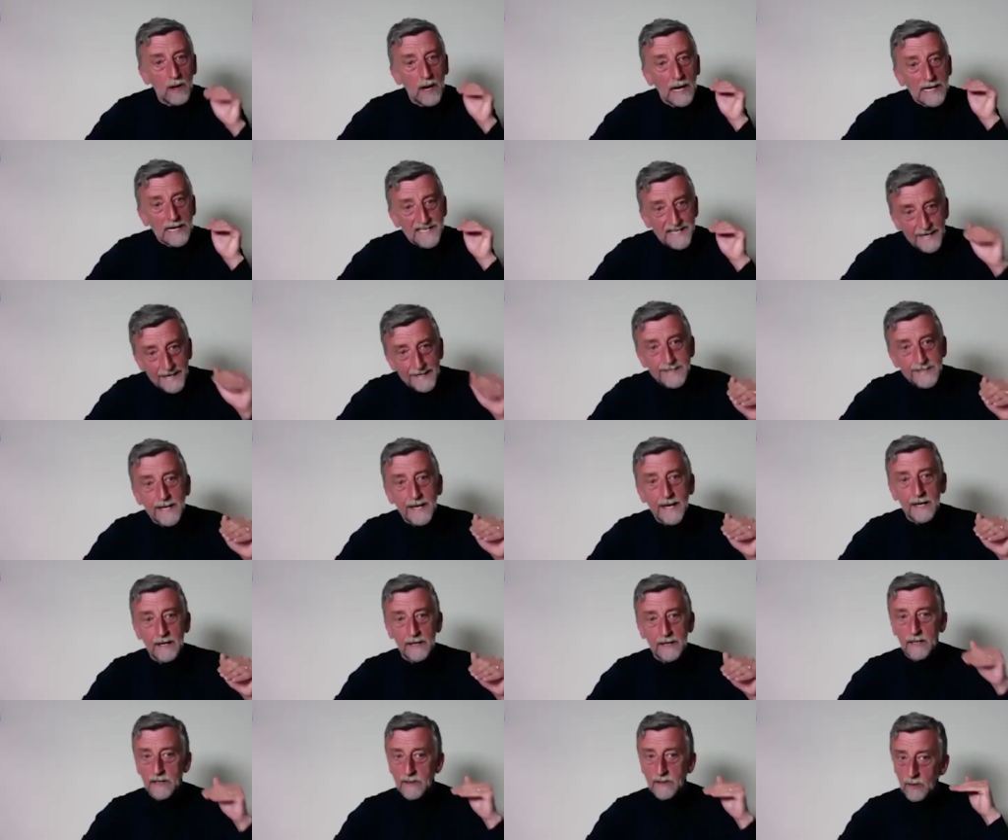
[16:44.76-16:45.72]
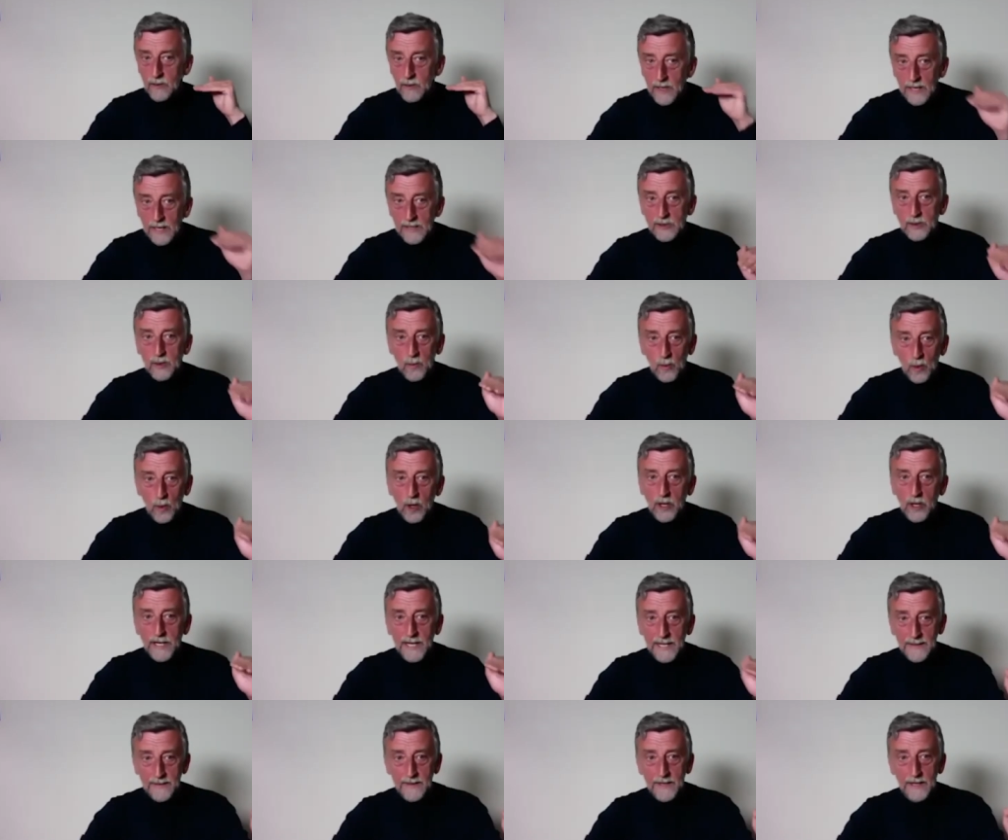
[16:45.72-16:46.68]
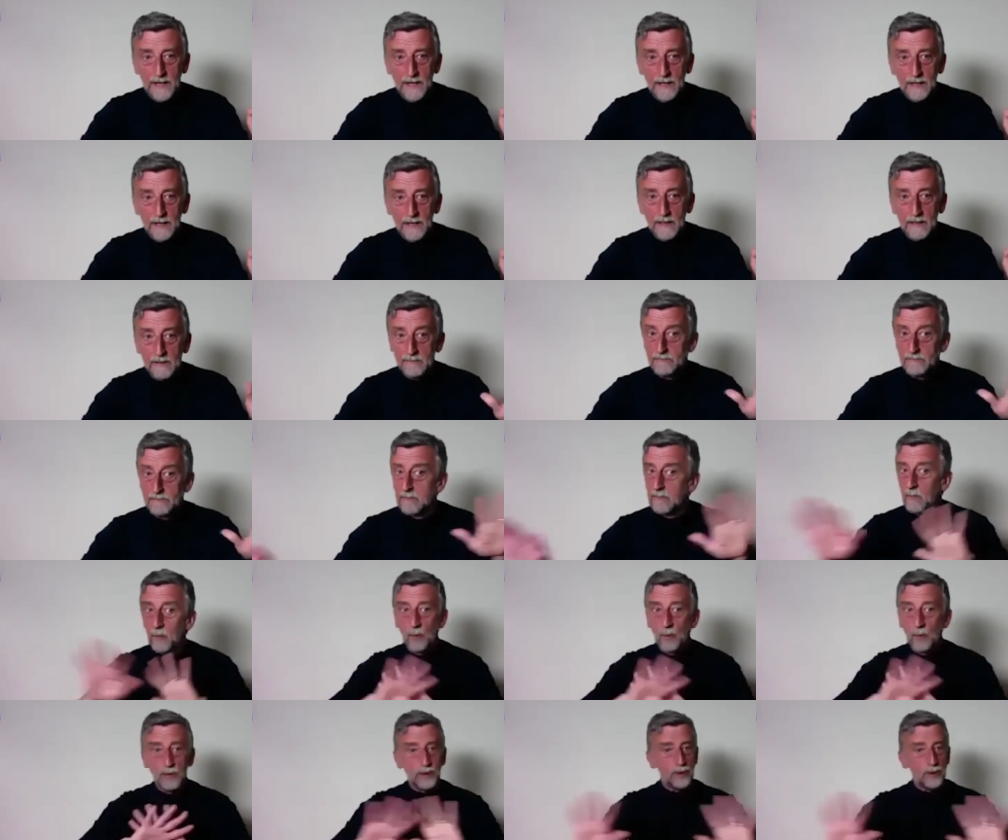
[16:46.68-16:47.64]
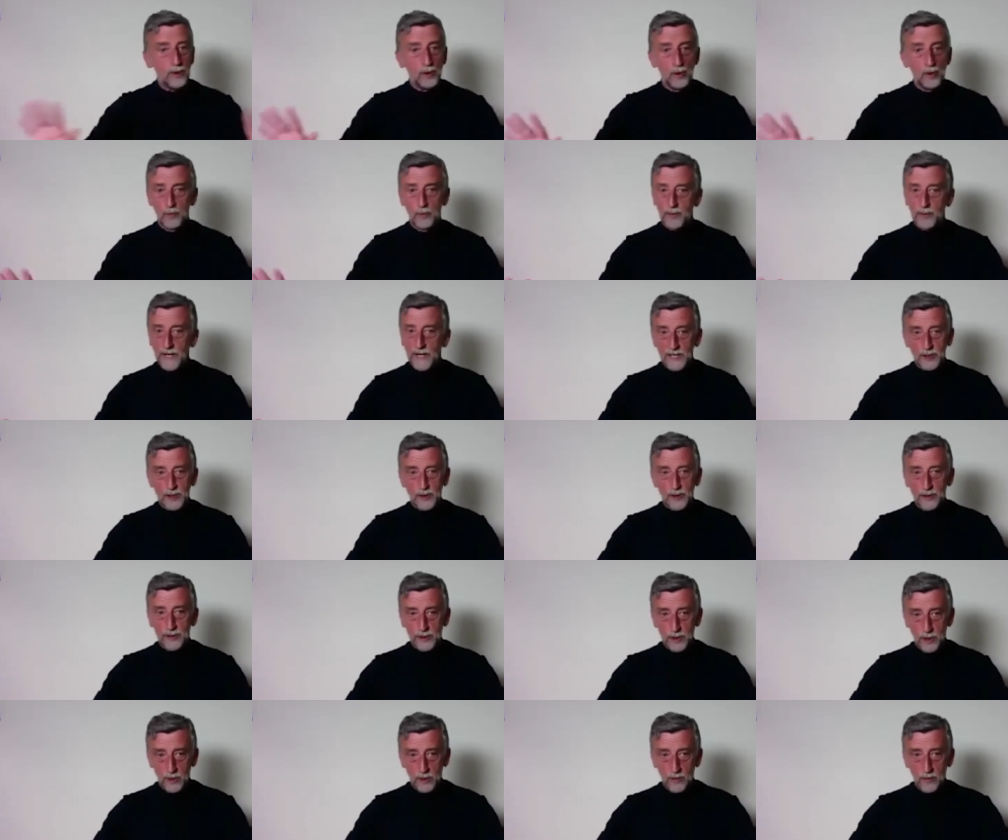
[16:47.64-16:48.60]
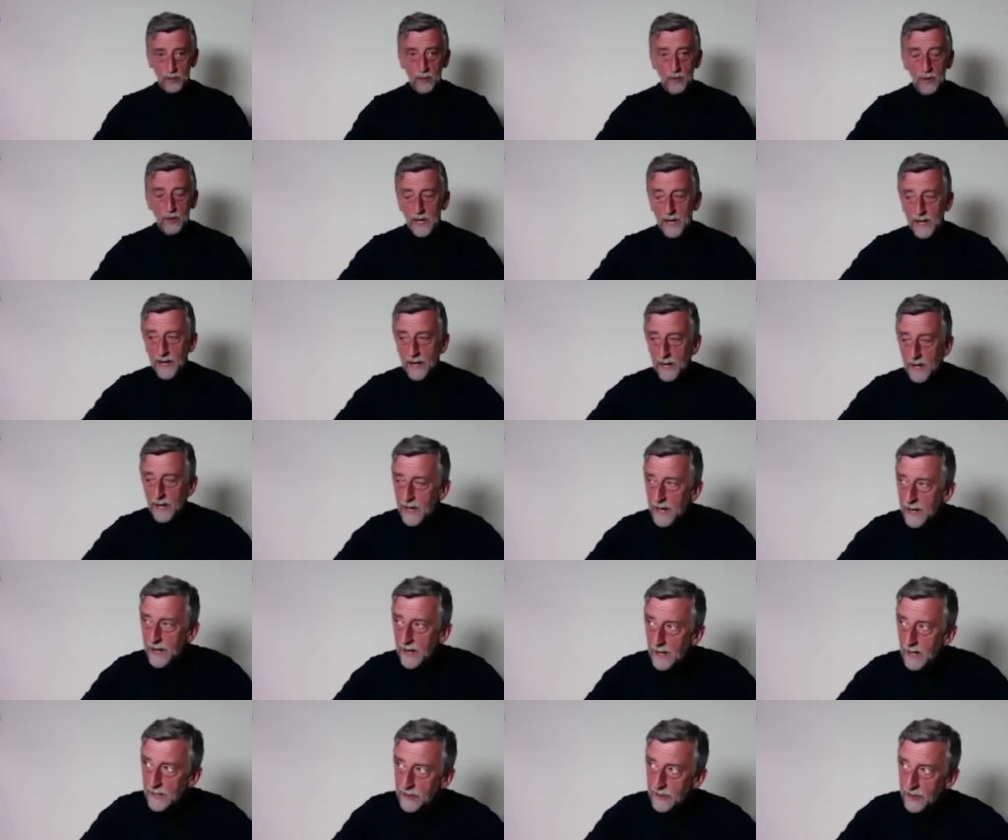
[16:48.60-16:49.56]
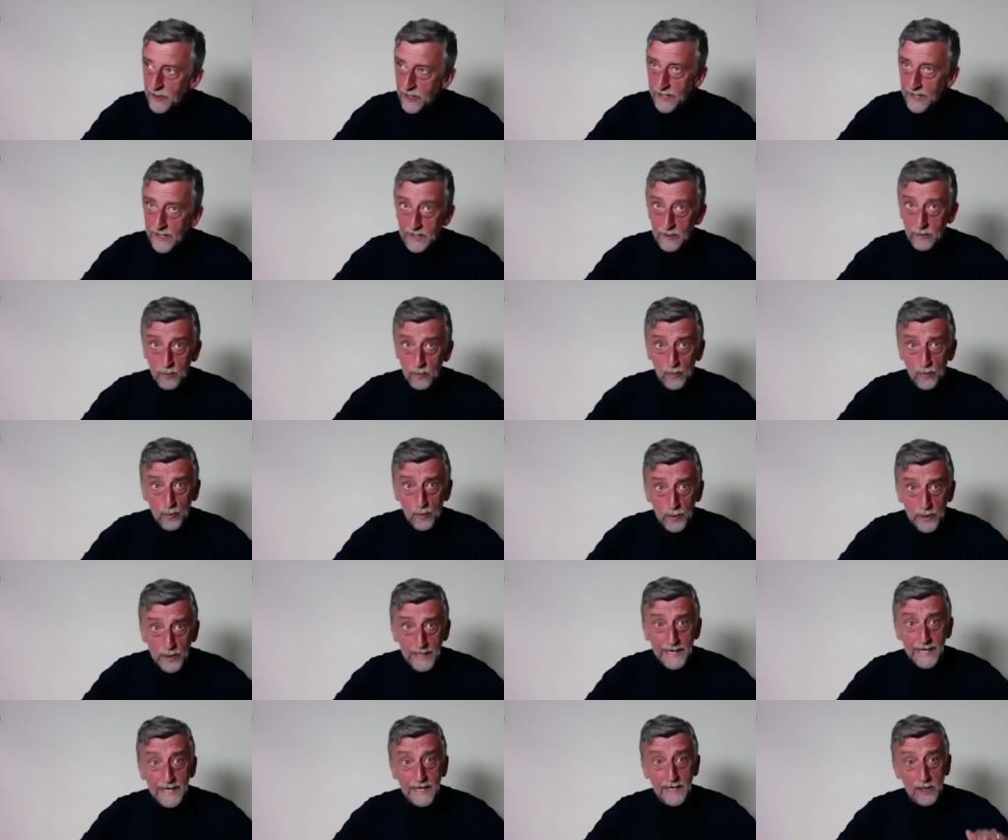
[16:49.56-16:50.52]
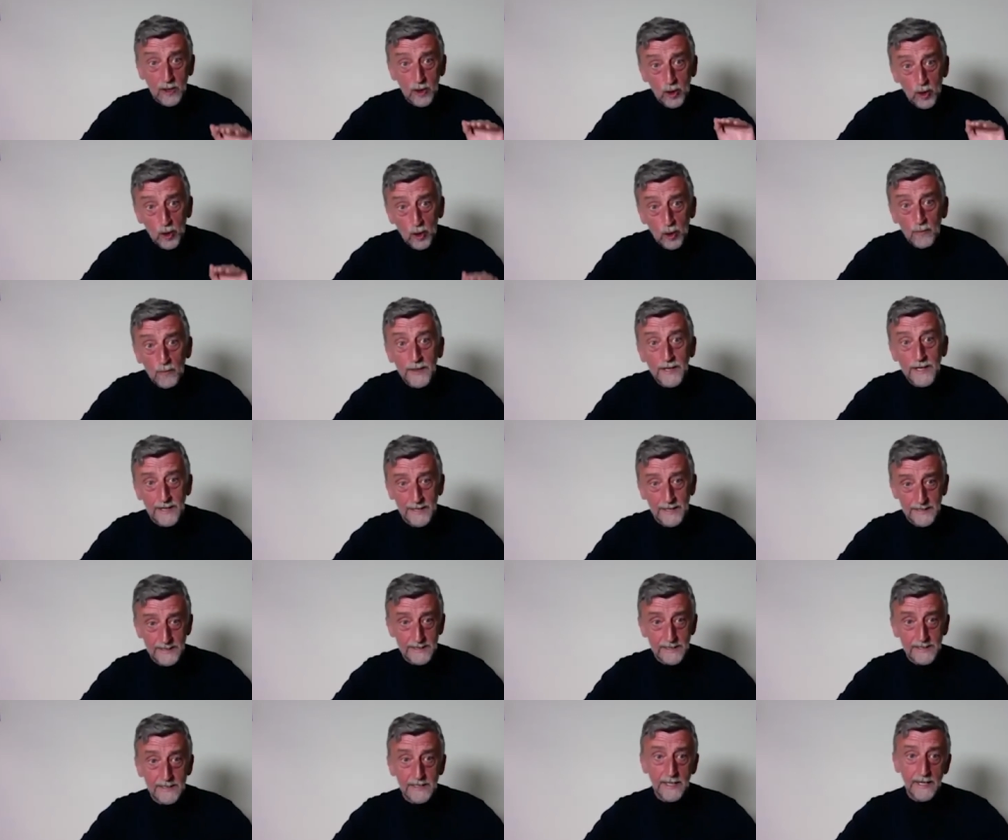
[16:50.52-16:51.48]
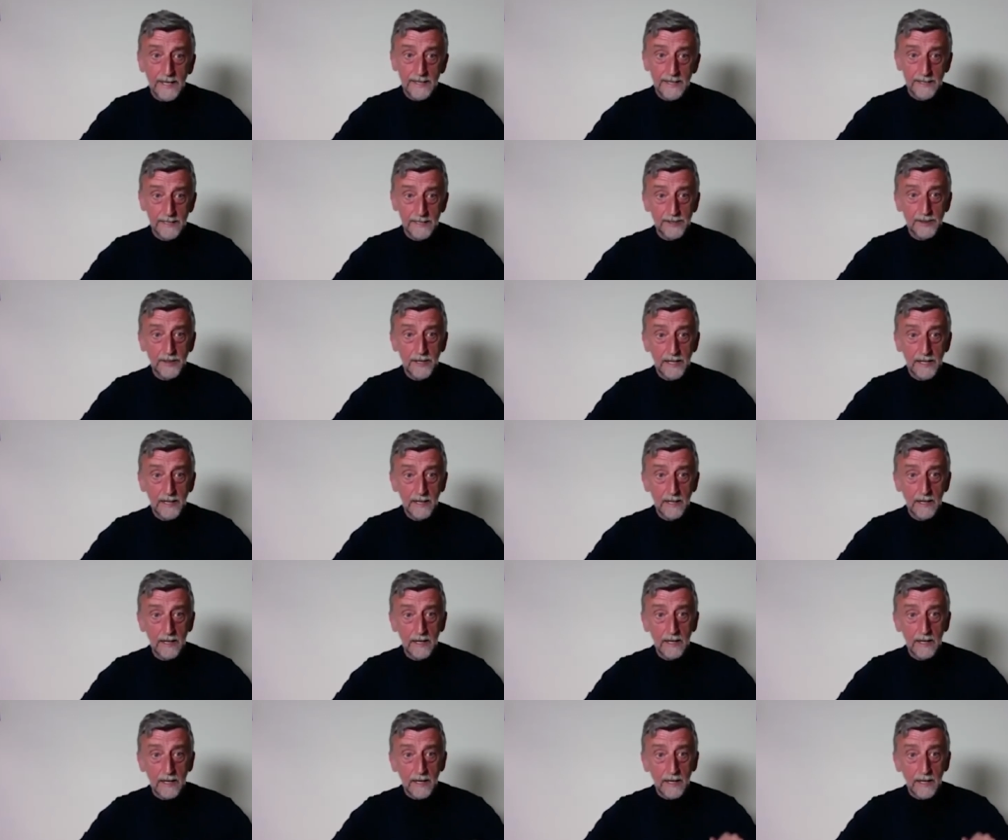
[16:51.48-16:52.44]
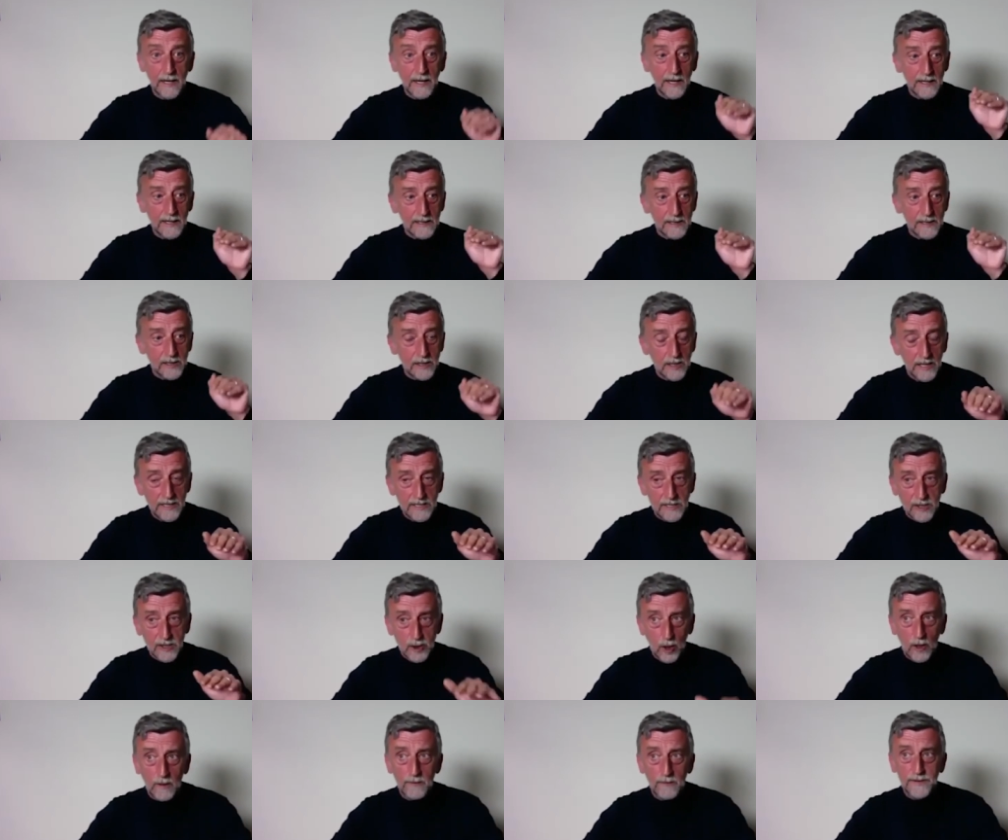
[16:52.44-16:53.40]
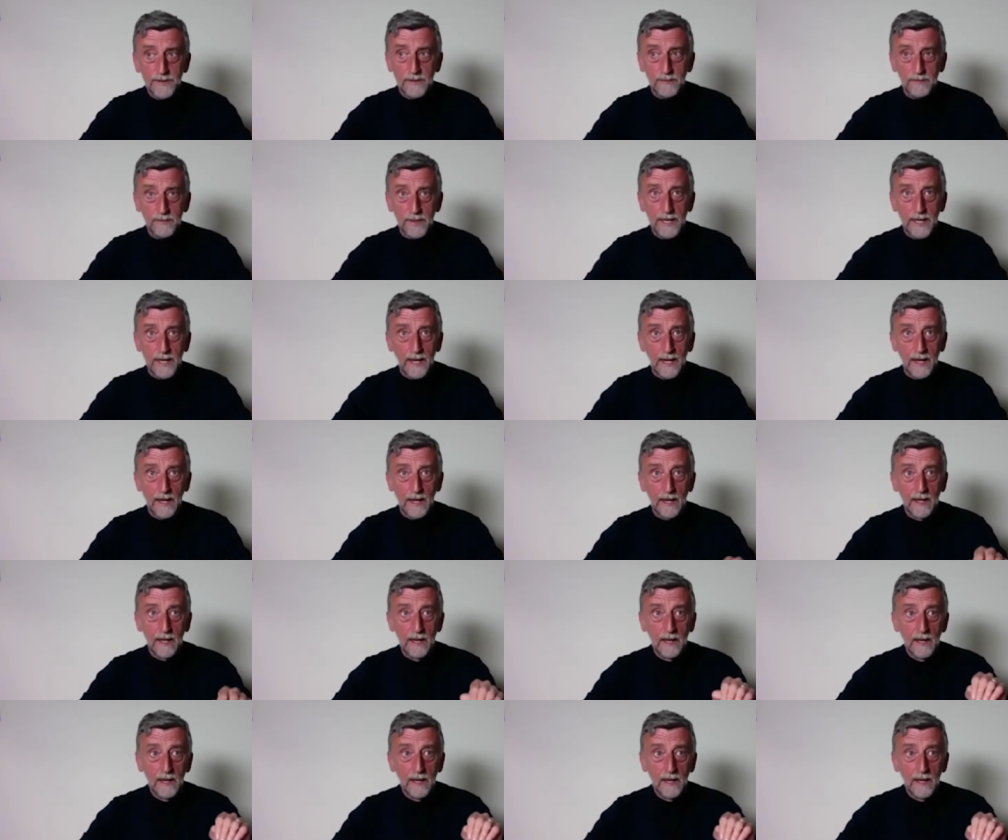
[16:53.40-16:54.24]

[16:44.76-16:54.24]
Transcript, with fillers: as an intern, you get to walk in there with no pressure at all. And I, and I think it really humanizes the industry. It, it, it stops it being